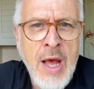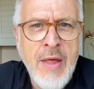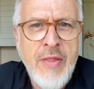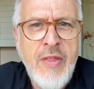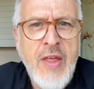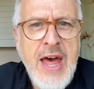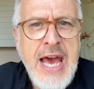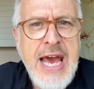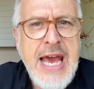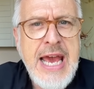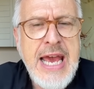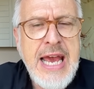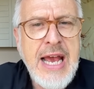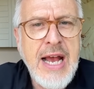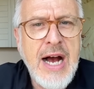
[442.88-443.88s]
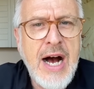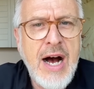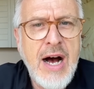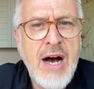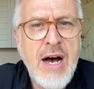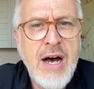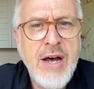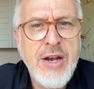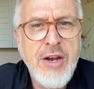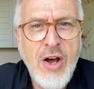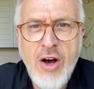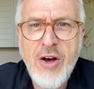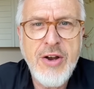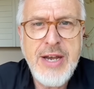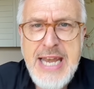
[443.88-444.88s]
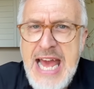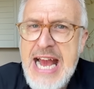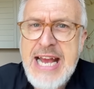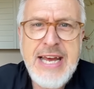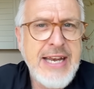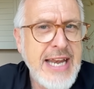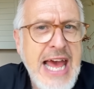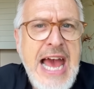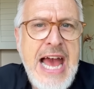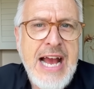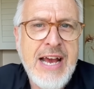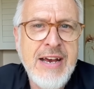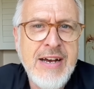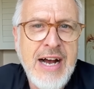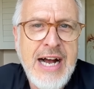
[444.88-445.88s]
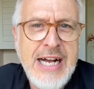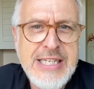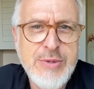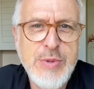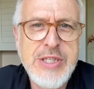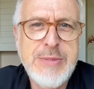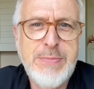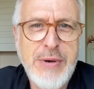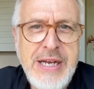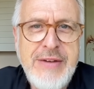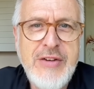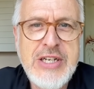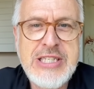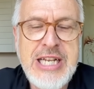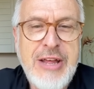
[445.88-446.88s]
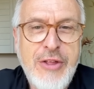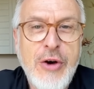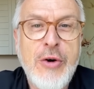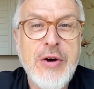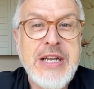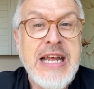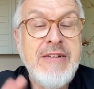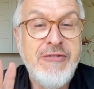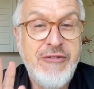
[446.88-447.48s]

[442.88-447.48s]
they are not neck and neck, as was previously thought. In